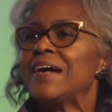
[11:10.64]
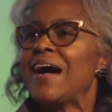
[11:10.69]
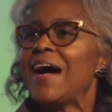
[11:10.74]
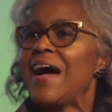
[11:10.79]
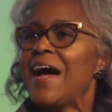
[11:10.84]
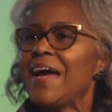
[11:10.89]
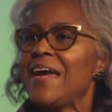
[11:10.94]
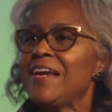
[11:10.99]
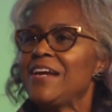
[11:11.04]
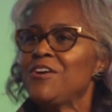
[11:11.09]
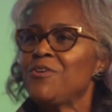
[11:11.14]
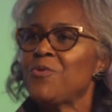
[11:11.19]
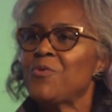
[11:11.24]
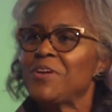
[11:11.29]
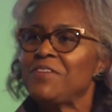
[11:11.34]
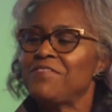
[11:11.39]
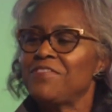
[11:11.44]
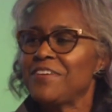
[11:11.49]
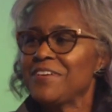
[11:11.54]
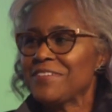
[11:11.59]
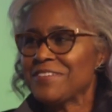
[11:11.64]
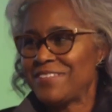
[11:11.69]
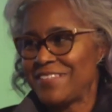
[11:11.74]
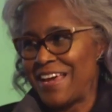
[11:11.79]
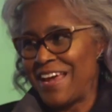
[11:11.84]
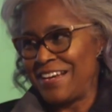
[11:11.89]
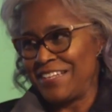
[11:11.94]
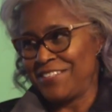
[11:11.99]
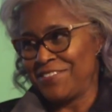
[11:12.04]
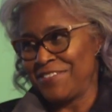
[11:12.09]
Ida Whitfield
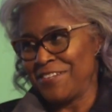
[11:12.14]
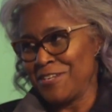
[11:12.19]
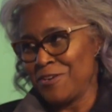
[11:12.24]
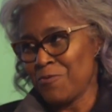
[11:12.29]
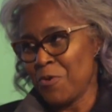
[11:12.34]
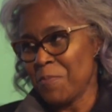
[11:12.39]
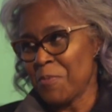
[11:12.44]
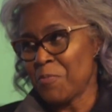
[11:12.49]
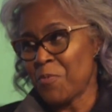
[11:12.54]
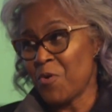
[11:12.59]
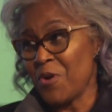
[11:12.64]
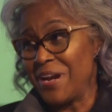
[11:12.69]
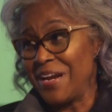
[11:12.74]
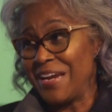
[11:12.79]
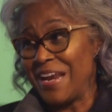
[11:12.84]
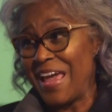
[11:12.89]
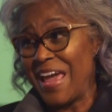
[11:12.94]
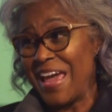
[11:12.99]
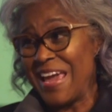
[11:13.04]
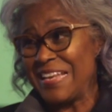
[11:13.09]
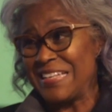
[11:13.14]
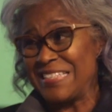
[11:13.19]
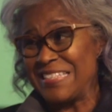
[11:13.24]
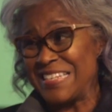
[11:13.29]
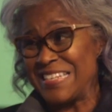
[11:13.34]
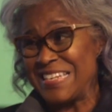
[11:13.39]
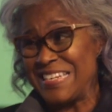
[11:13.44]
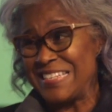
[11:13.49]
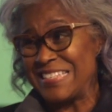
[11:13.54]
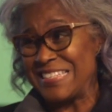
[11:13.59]
Satterfield, a woman born in
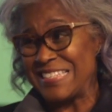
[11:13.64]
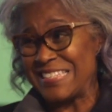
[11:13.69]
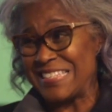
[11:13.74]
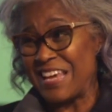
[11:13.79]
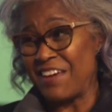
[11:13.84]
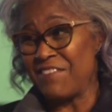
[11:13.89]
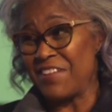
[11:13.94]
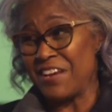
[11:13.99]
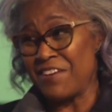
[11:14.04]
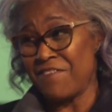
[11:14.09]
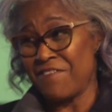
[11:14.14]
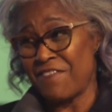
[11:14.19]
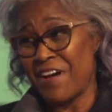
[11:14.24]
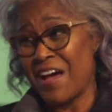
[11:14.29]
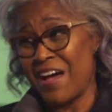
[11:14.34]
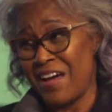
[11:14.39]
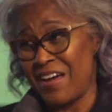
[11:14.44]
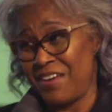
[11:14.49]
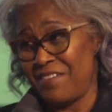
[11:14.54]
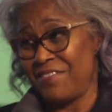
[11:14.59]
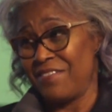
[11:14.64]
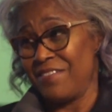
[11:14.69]
1875.